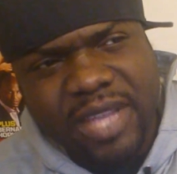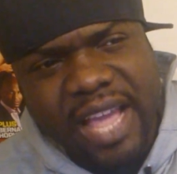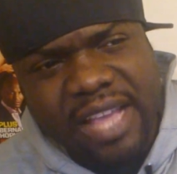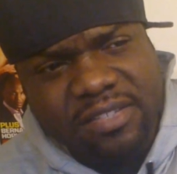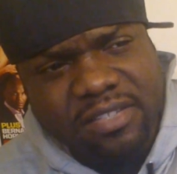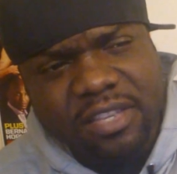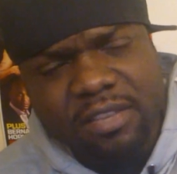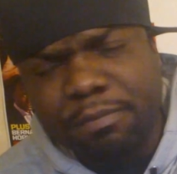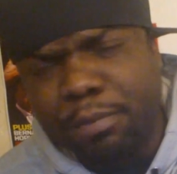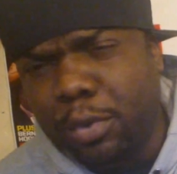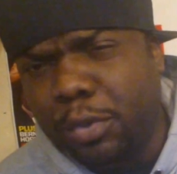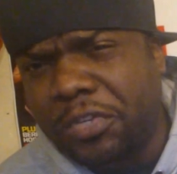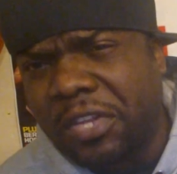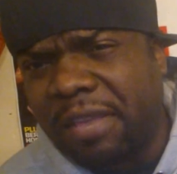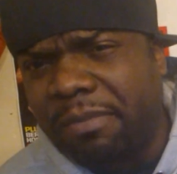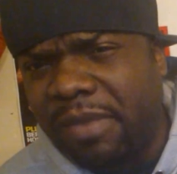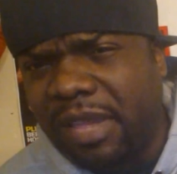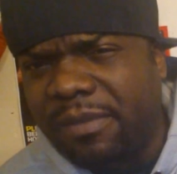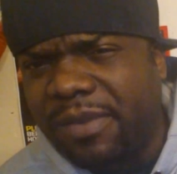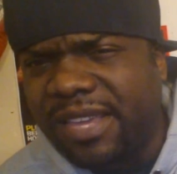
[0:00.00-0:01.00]
I see
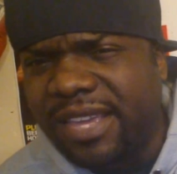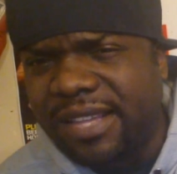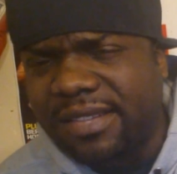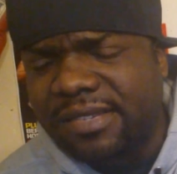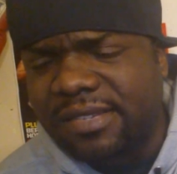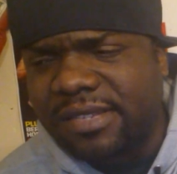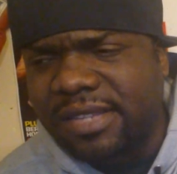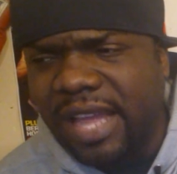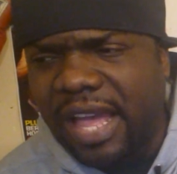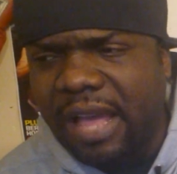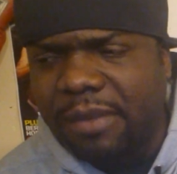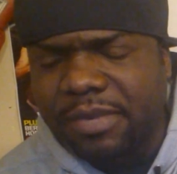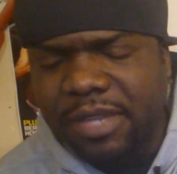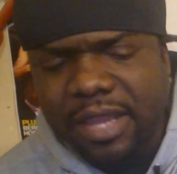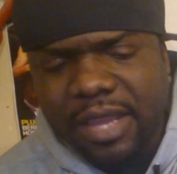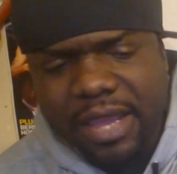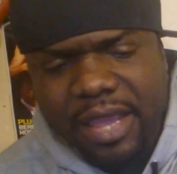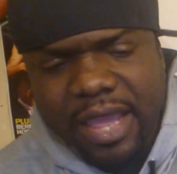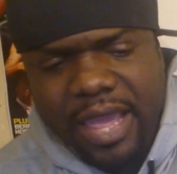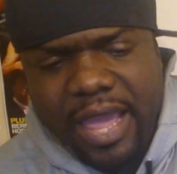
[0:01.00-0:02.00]
Bute maybe getting stopped,
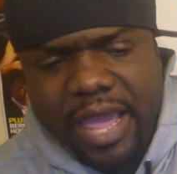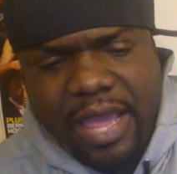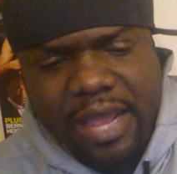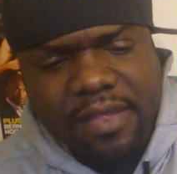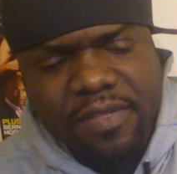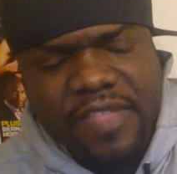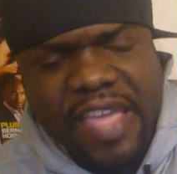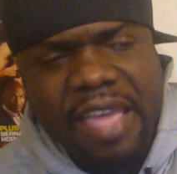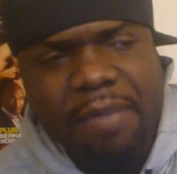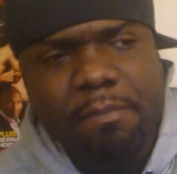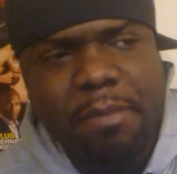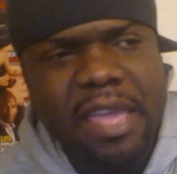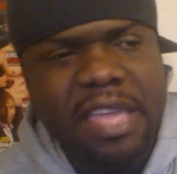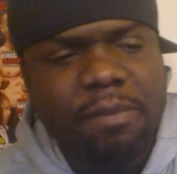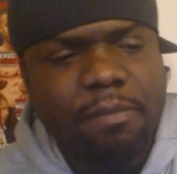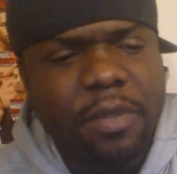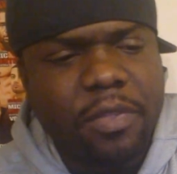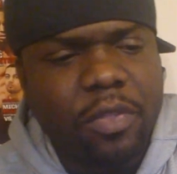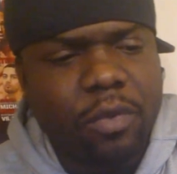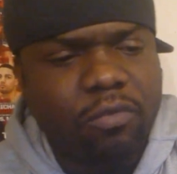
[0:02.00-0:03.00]
and that
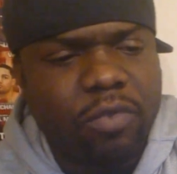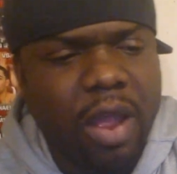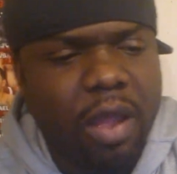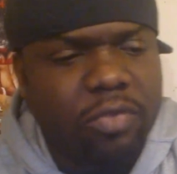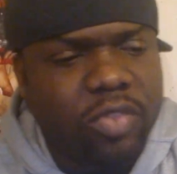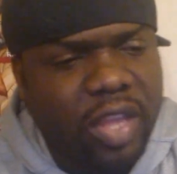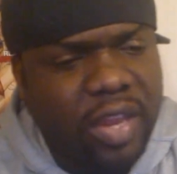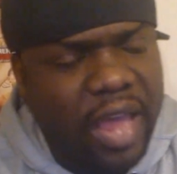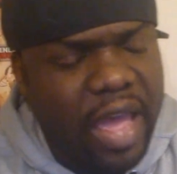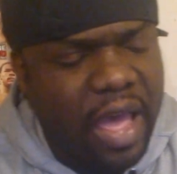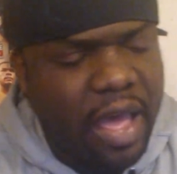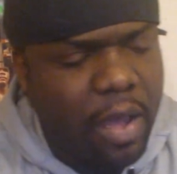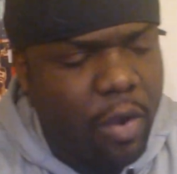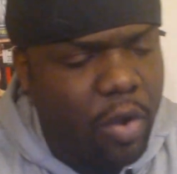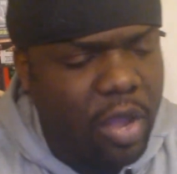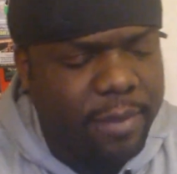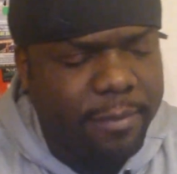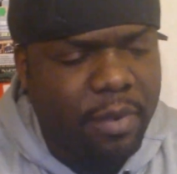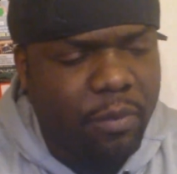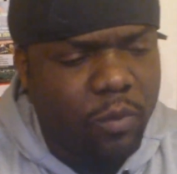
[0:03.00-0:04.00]
may be the route that Al
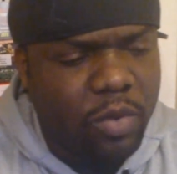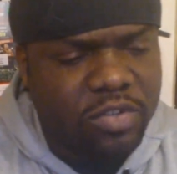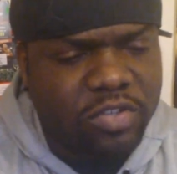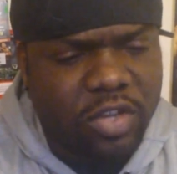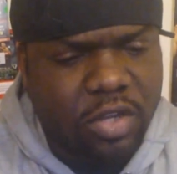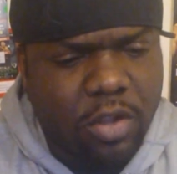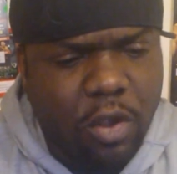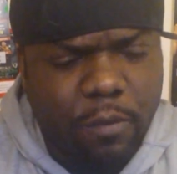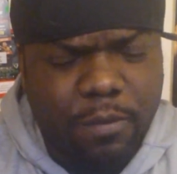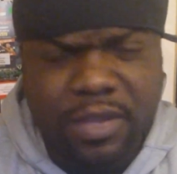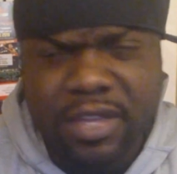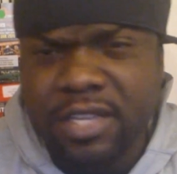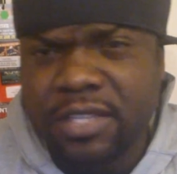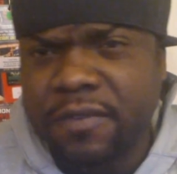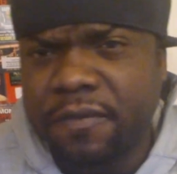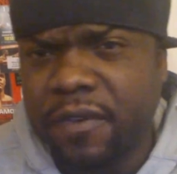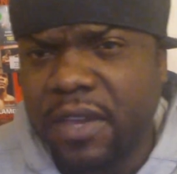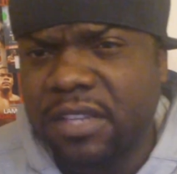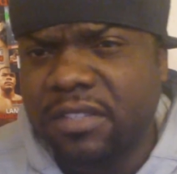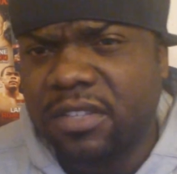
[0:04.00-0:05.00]
Haymon wants to go,
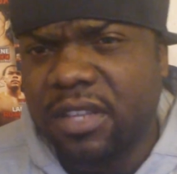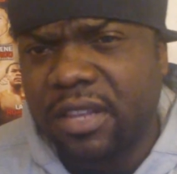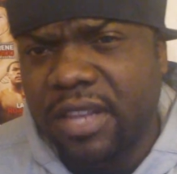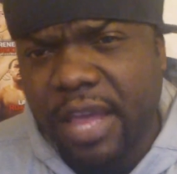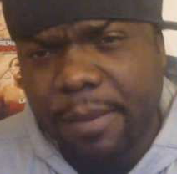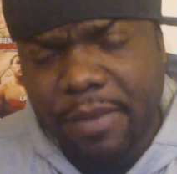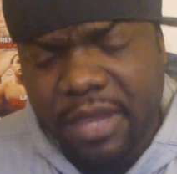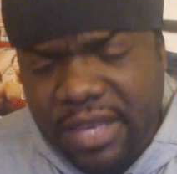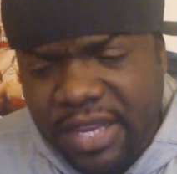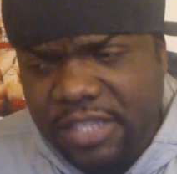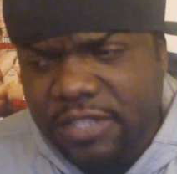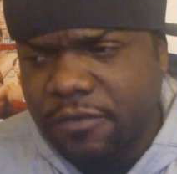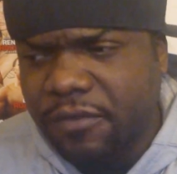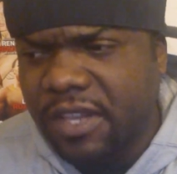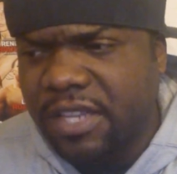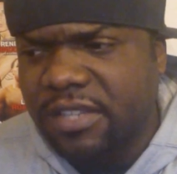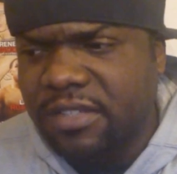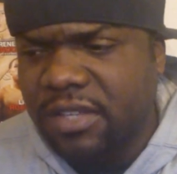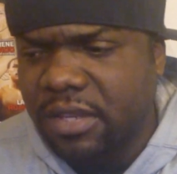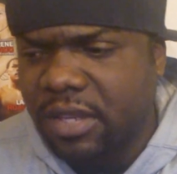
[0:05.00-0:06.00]
because face it, I mean, let's
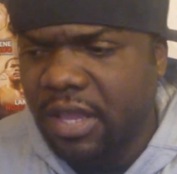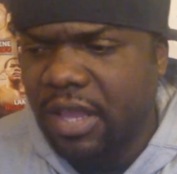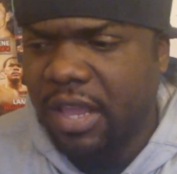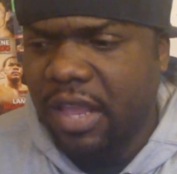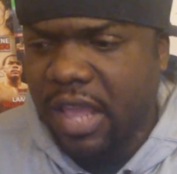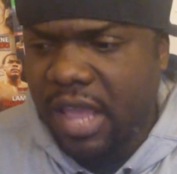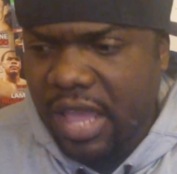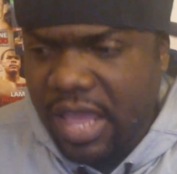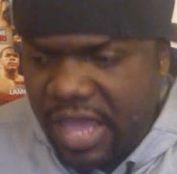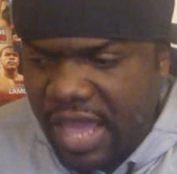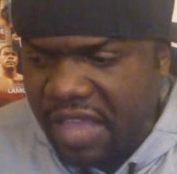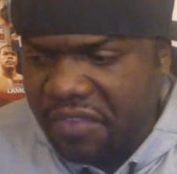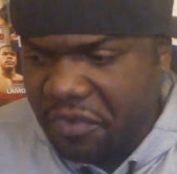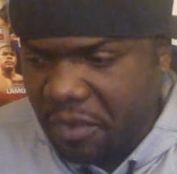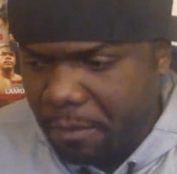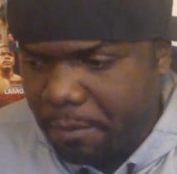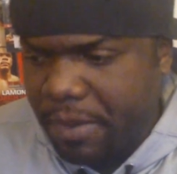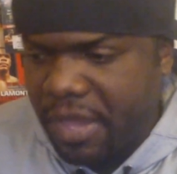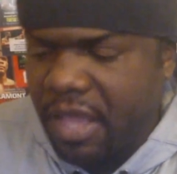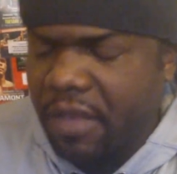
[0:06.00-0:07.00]
face it, he has
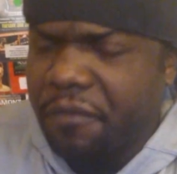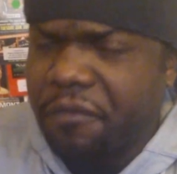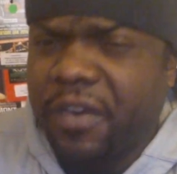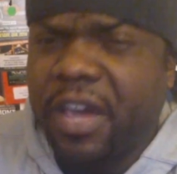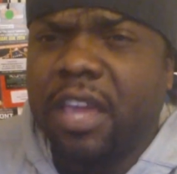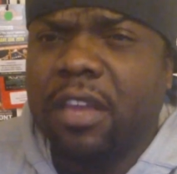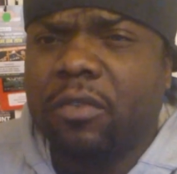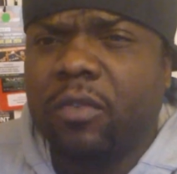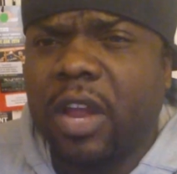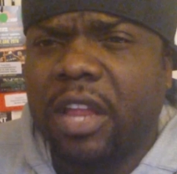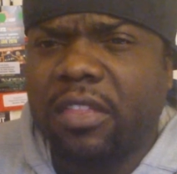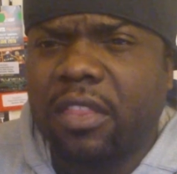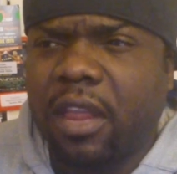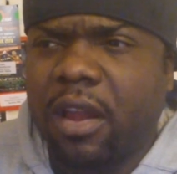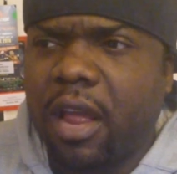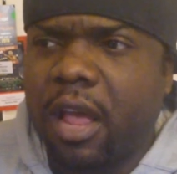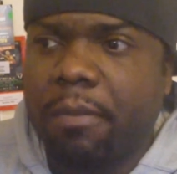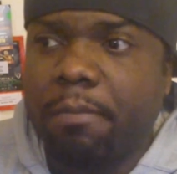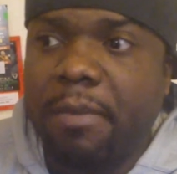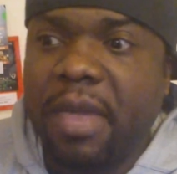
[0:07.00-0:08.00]
a big fight right
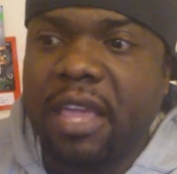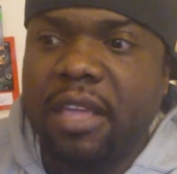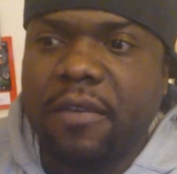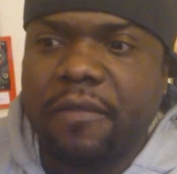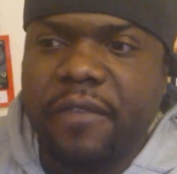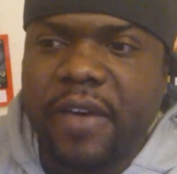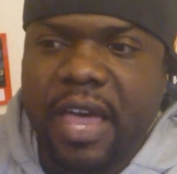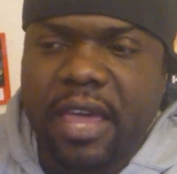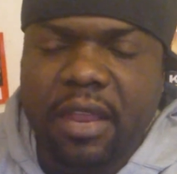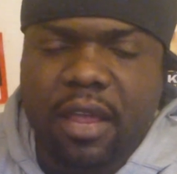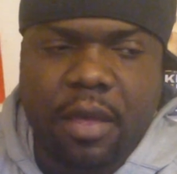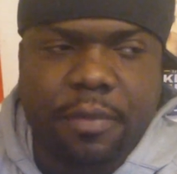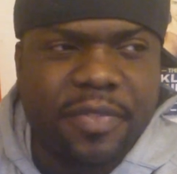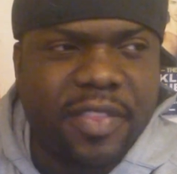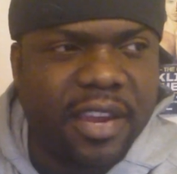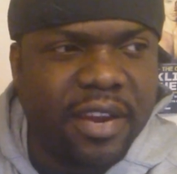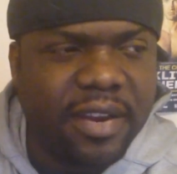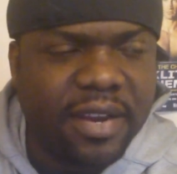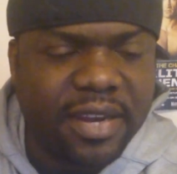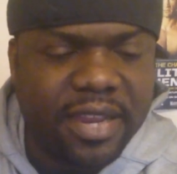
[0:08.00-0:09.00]
there, a mega fight up
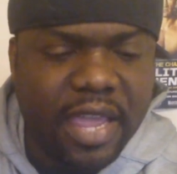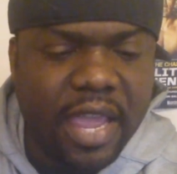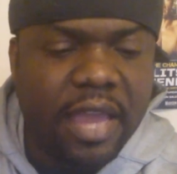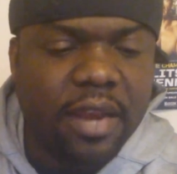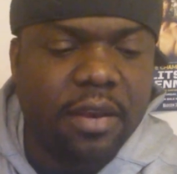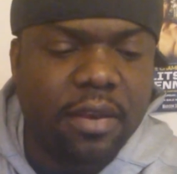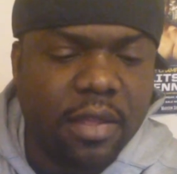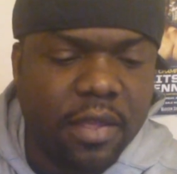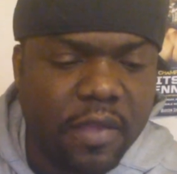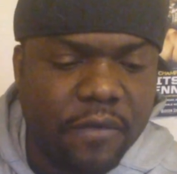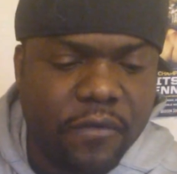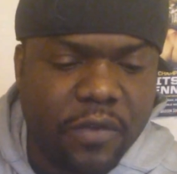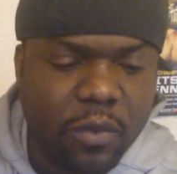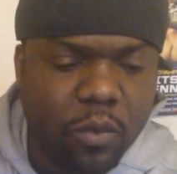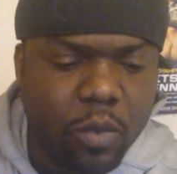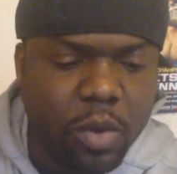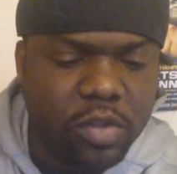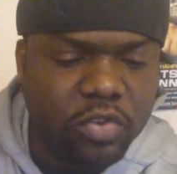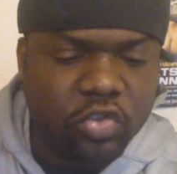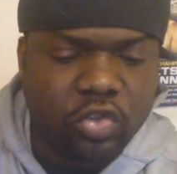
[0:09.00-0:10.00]
there in Canada if he
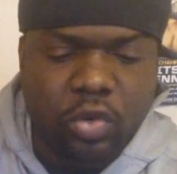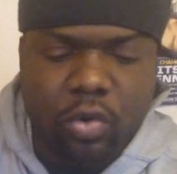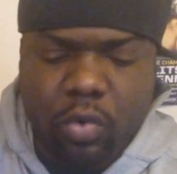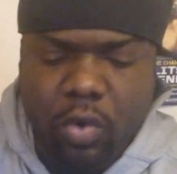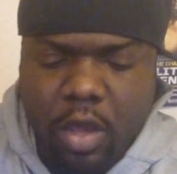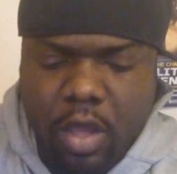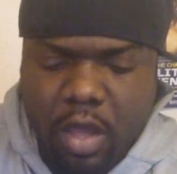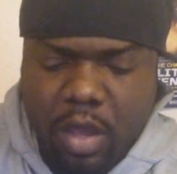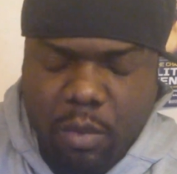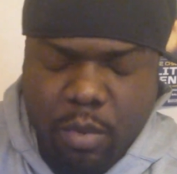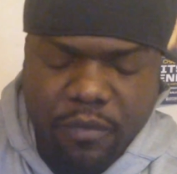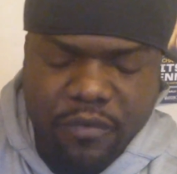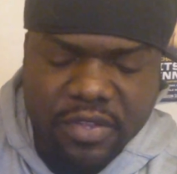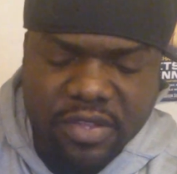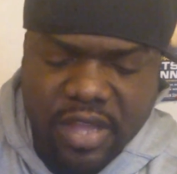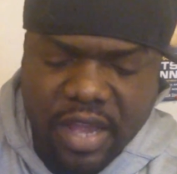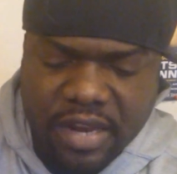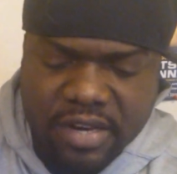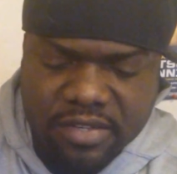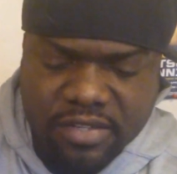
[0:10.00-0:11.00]
wants to, with
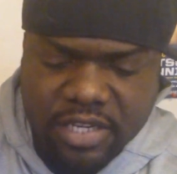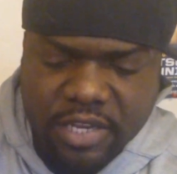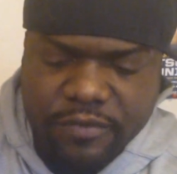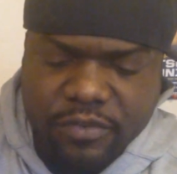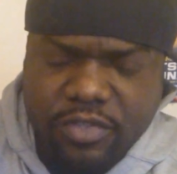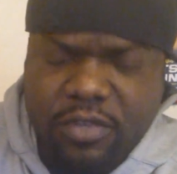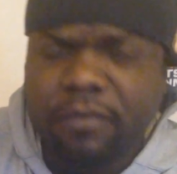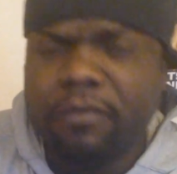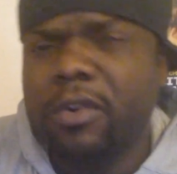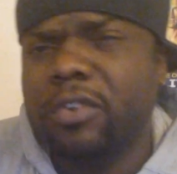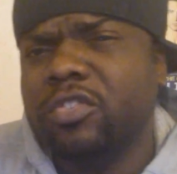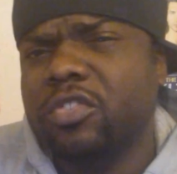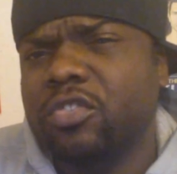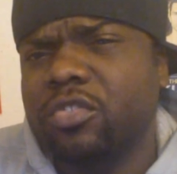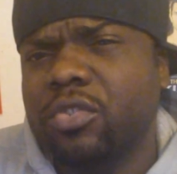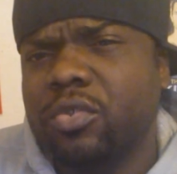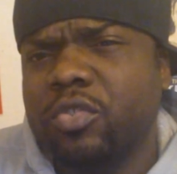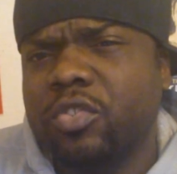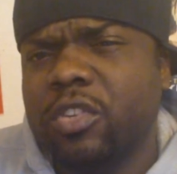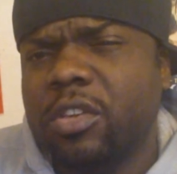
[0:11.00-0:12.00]
Adonis Stevenson
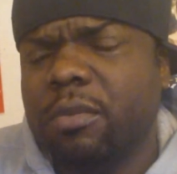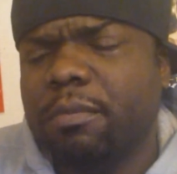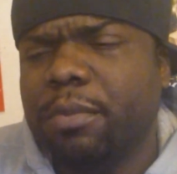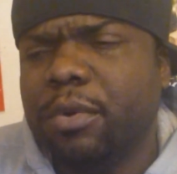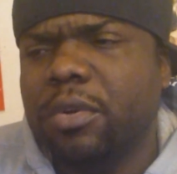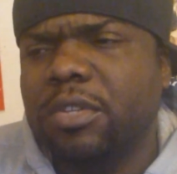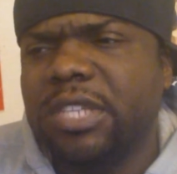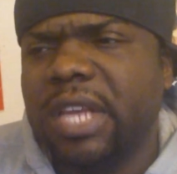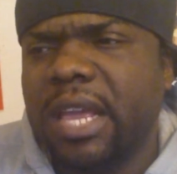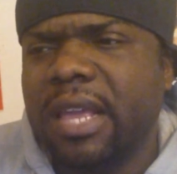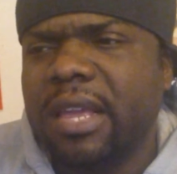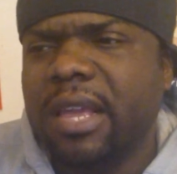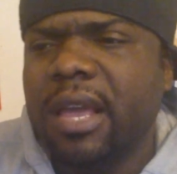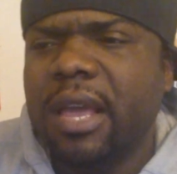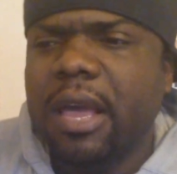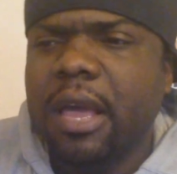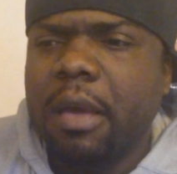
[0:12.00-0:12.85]
versus Lucian Bute.